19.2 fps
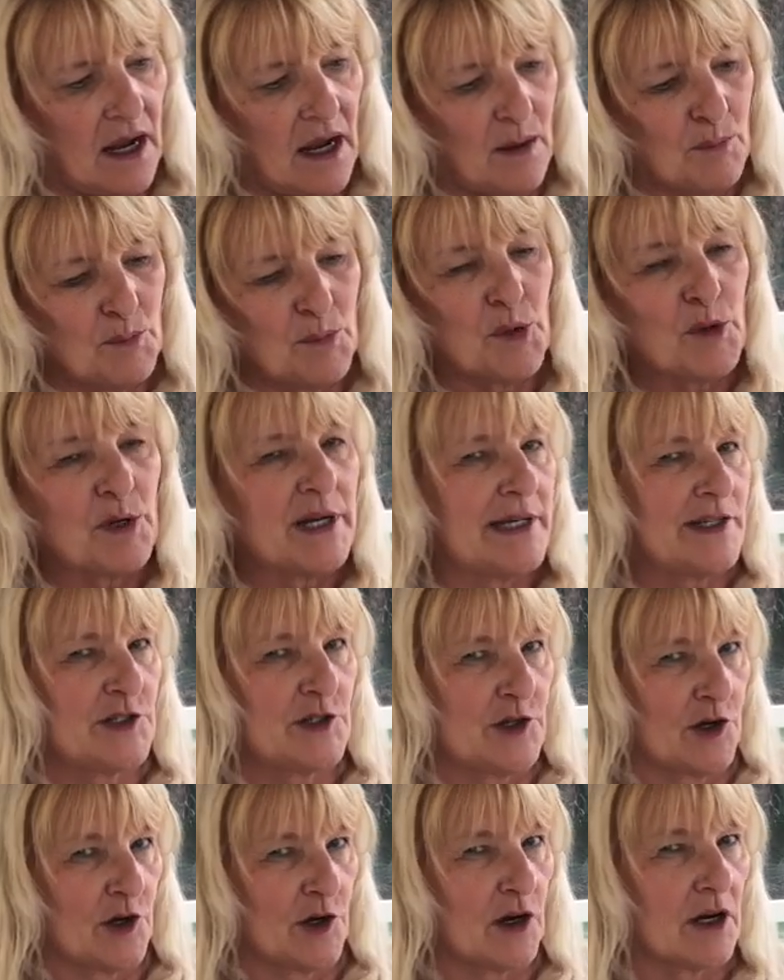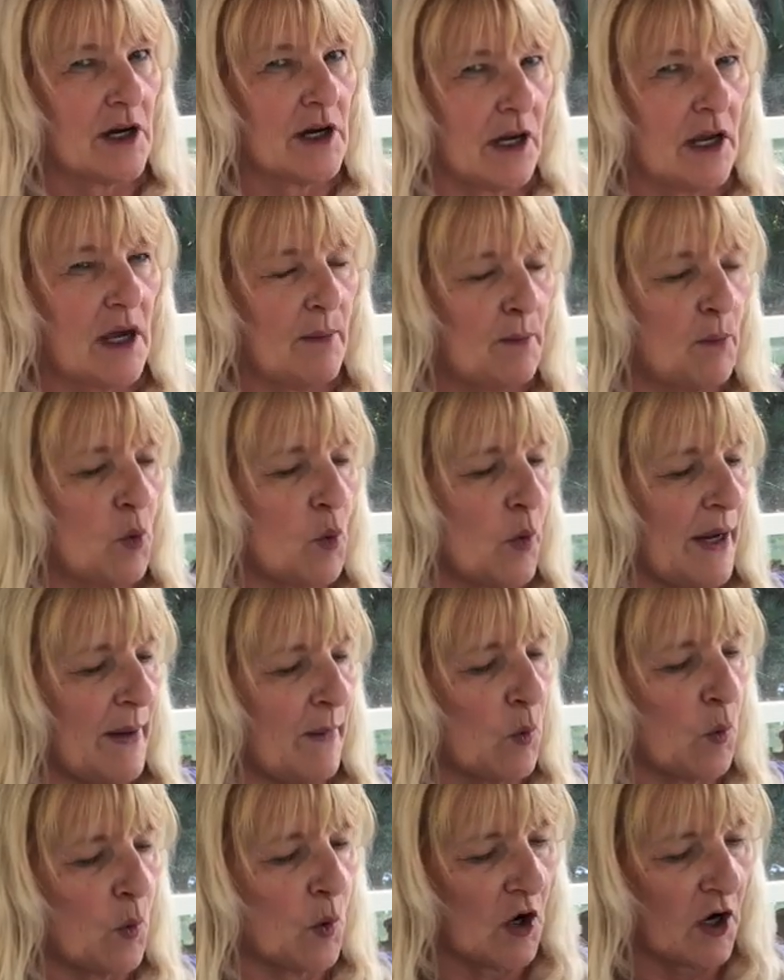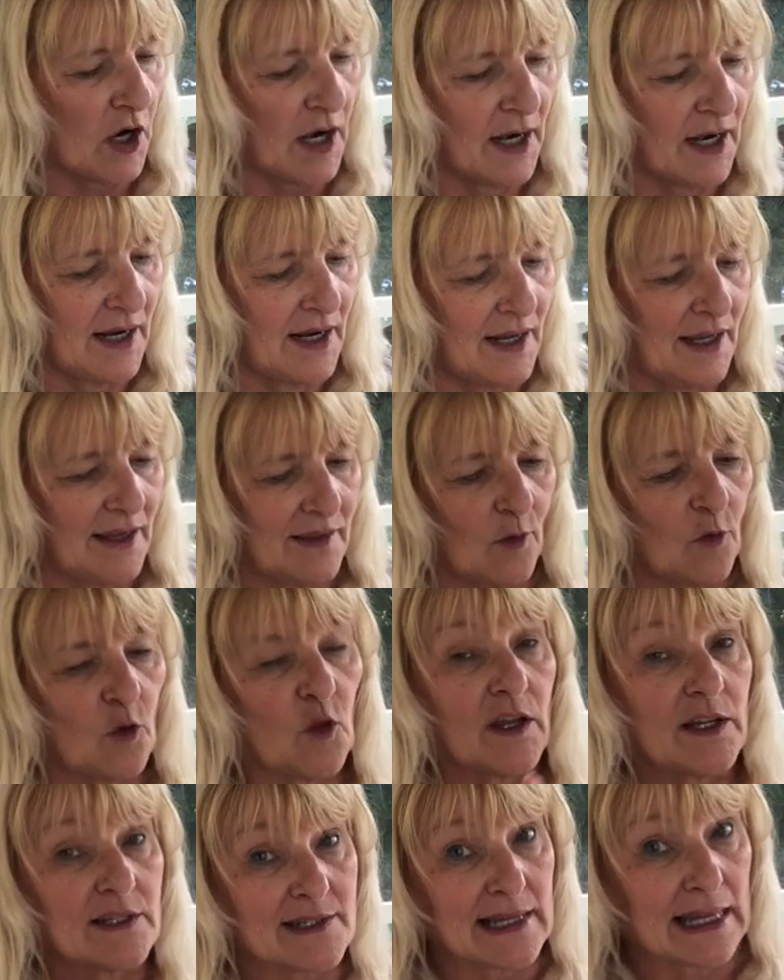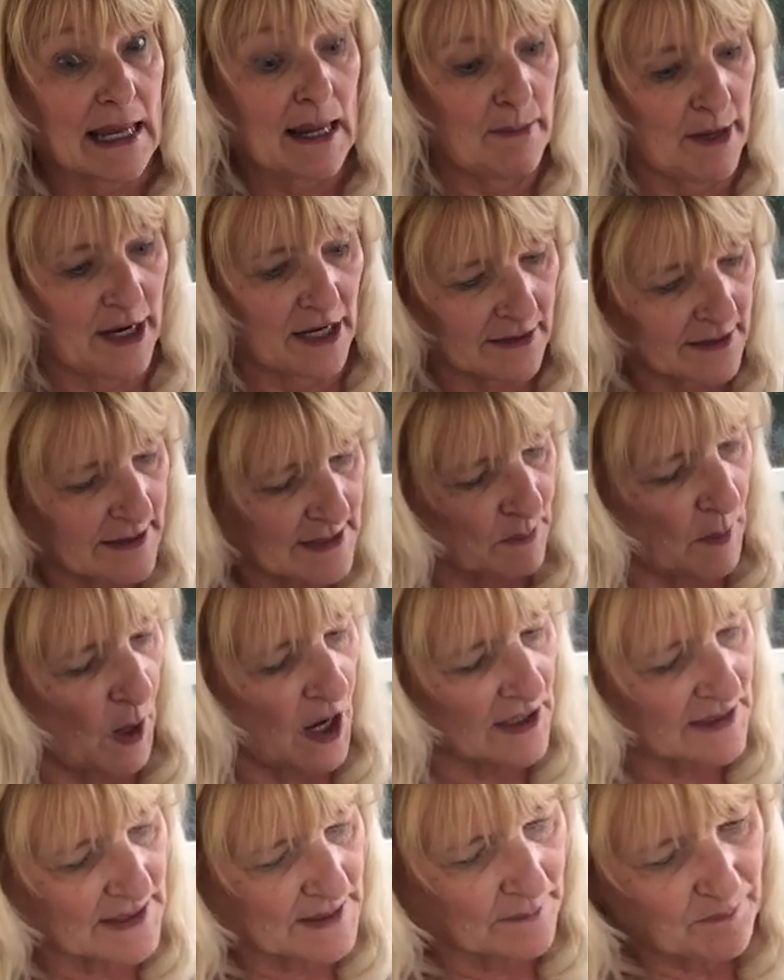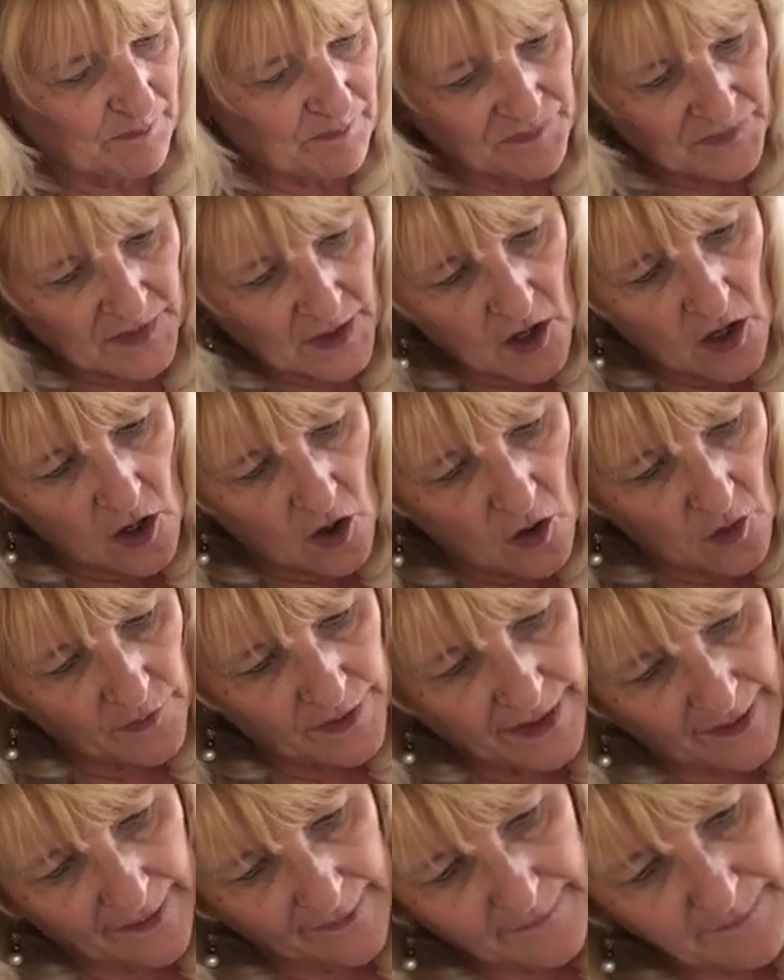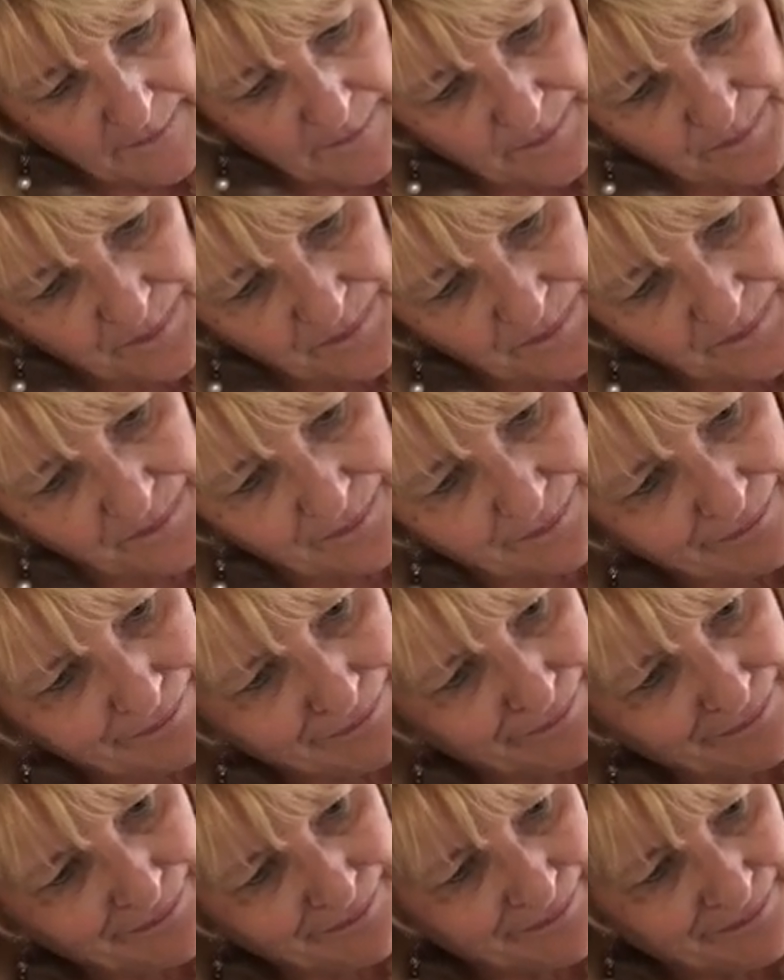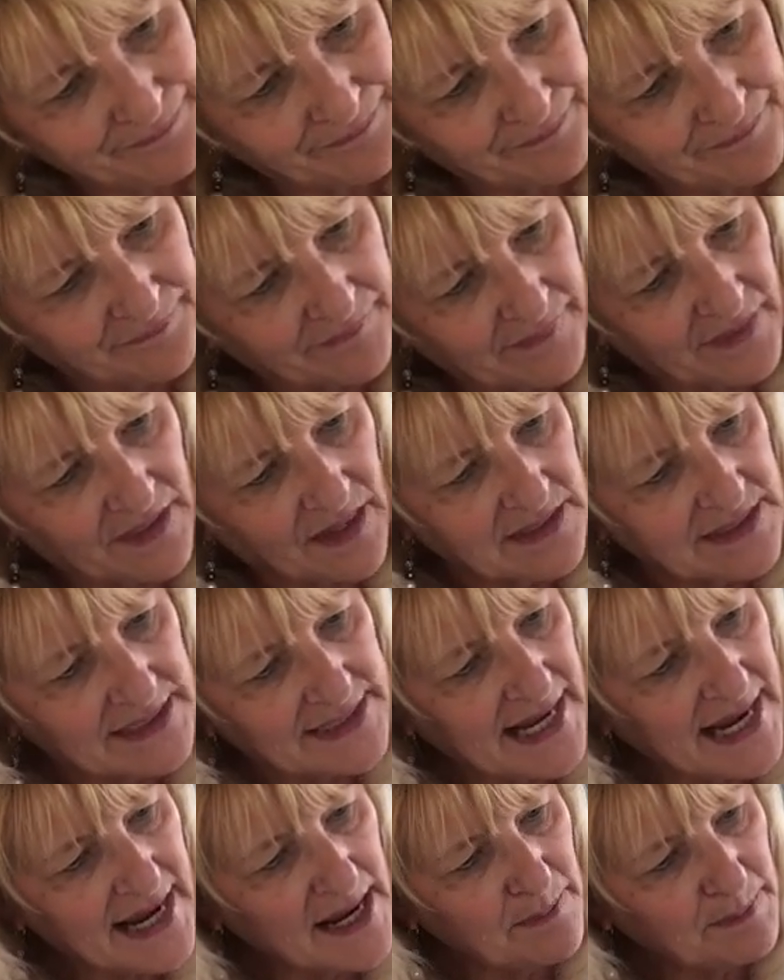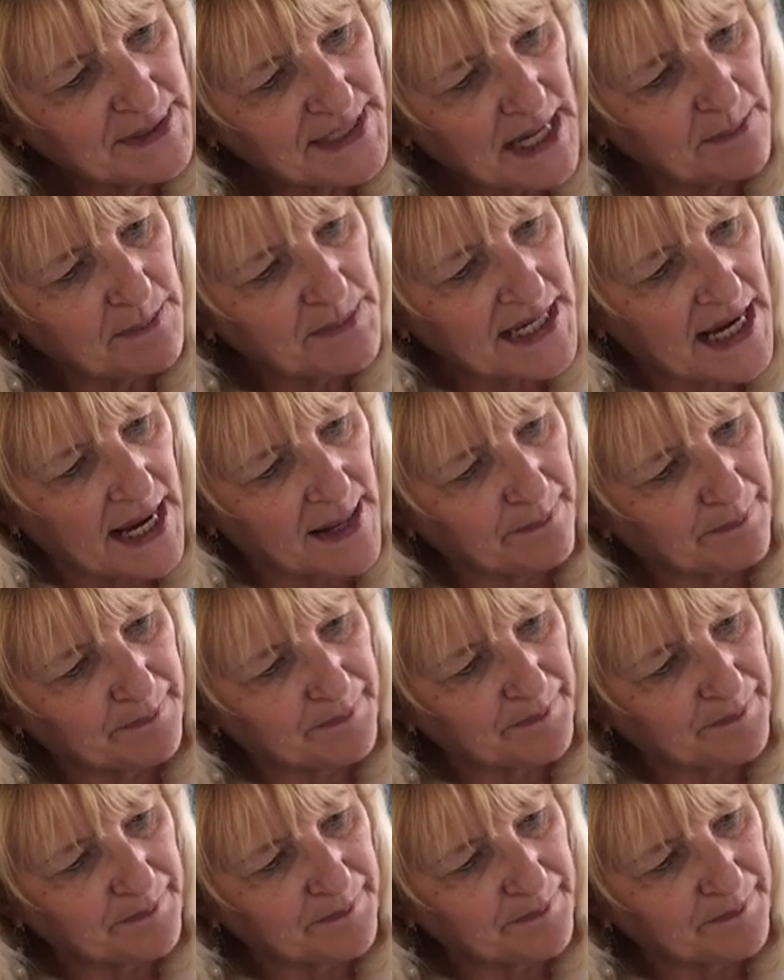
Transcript: I'm pretty sure a boy wore the things that came out of this box. Okay. Ah, tape, tape, tape.